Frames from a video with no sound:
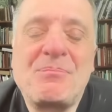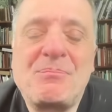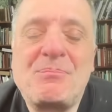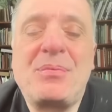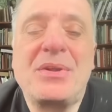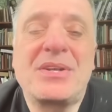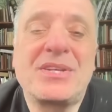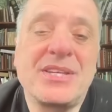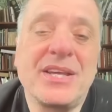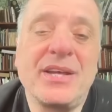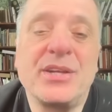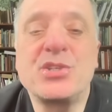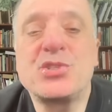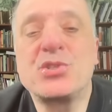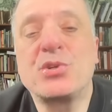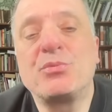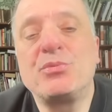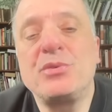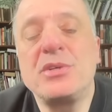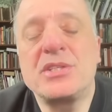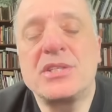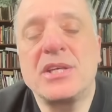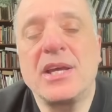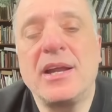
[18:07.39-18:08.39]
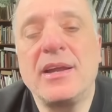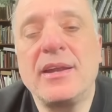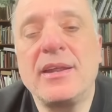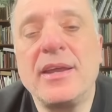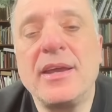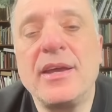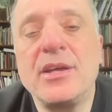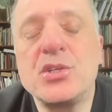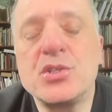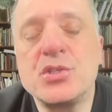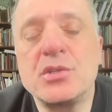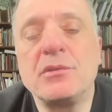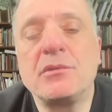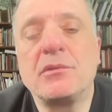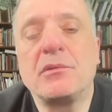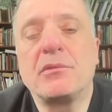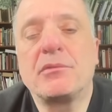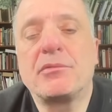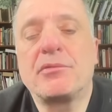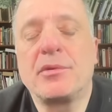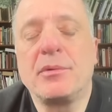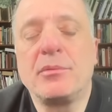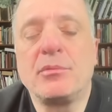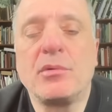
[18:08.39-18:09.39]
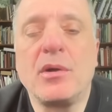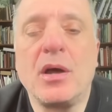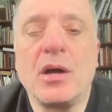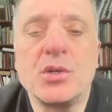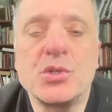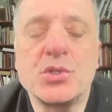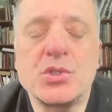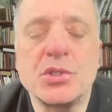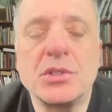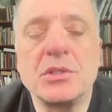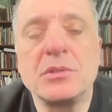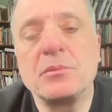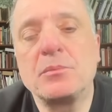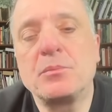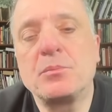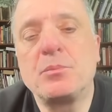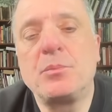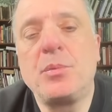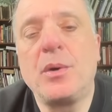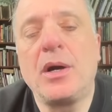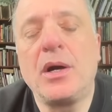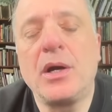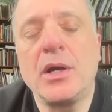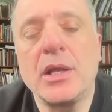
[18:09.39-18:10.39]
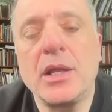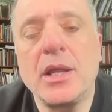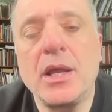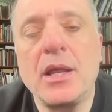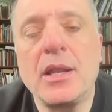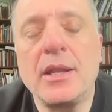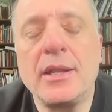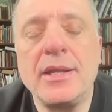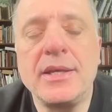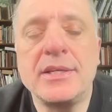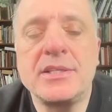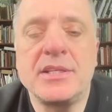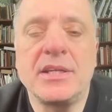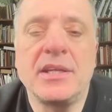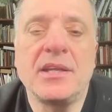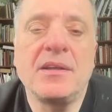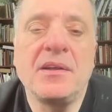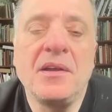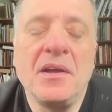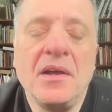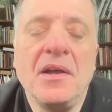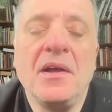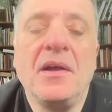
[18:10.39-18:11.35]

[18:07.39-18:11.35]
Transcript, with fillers: potential retaliation from Russia by letting